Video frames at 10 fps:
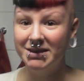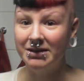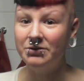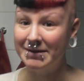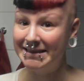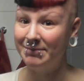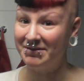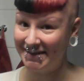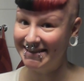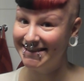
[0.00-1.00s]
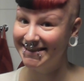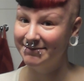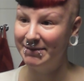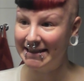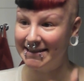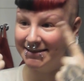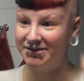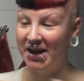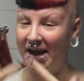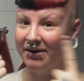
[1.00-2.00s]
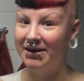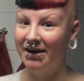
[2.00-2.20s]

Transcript: just gonna rinse my face because there's hair